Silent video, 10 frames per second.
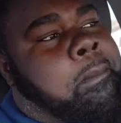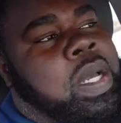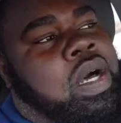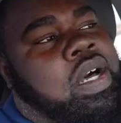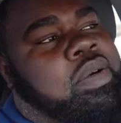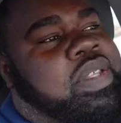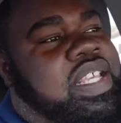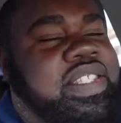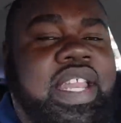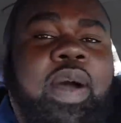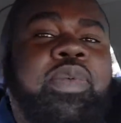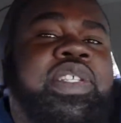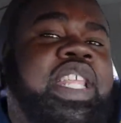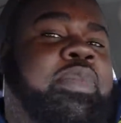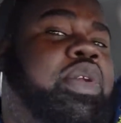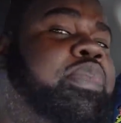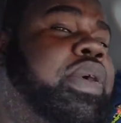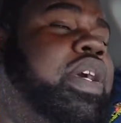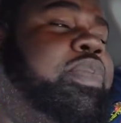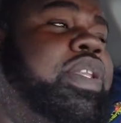Um, yesterday I wasn't able to
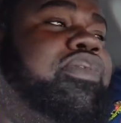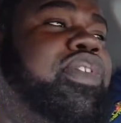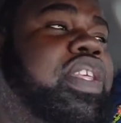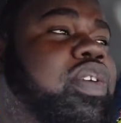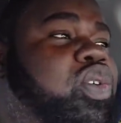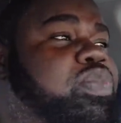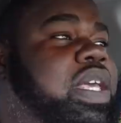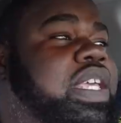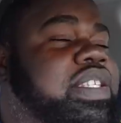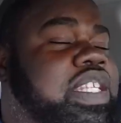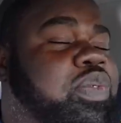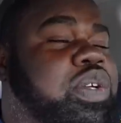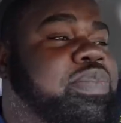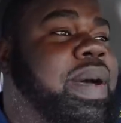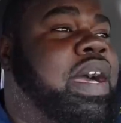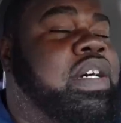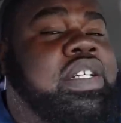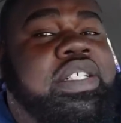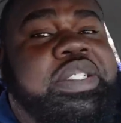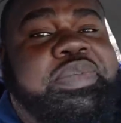put up any videos, man. Yesterday was my,
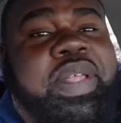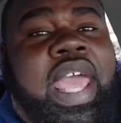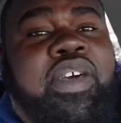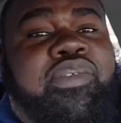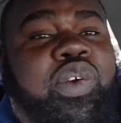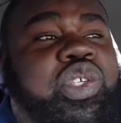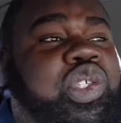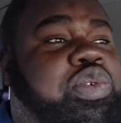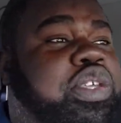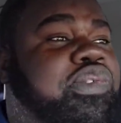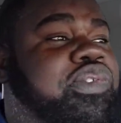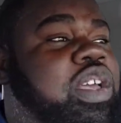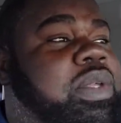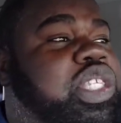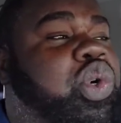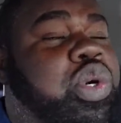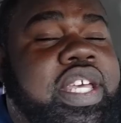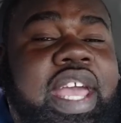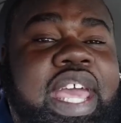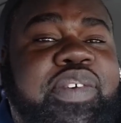um, anniversary, you feel me? Two
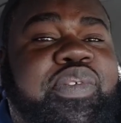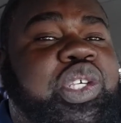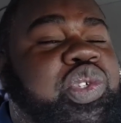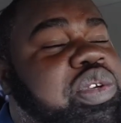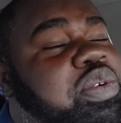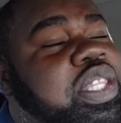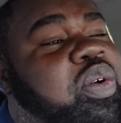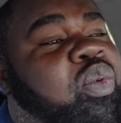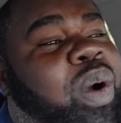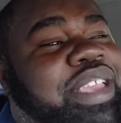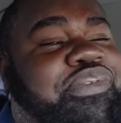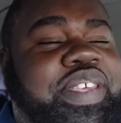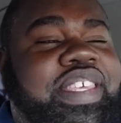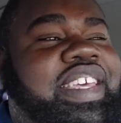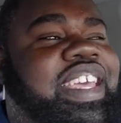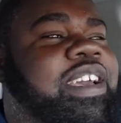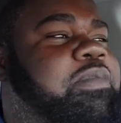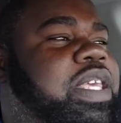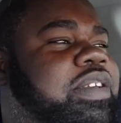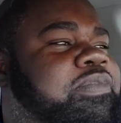year anniversary with the wifey, you hear
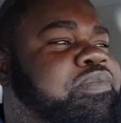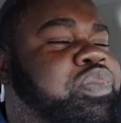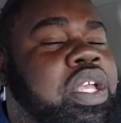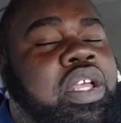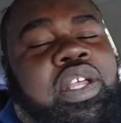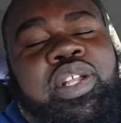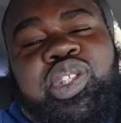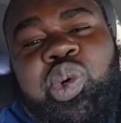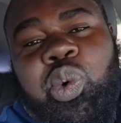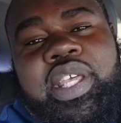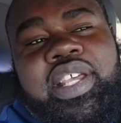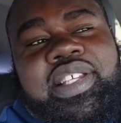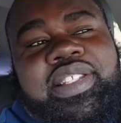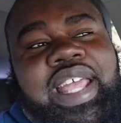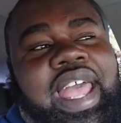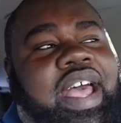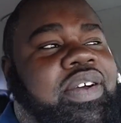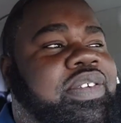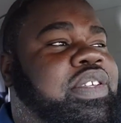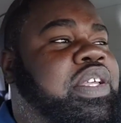me? Two years
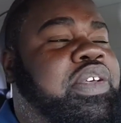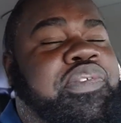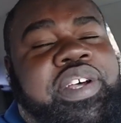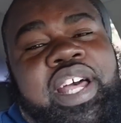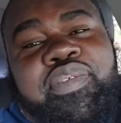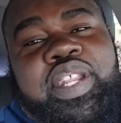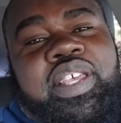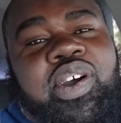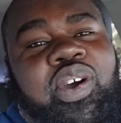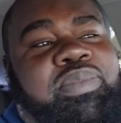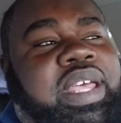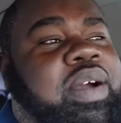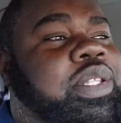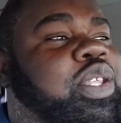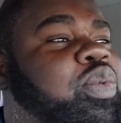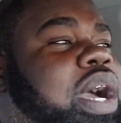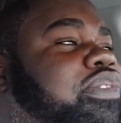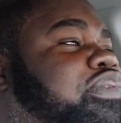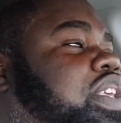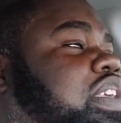down, forever to go, man, with the
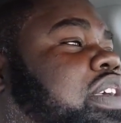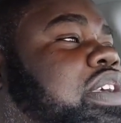wifey,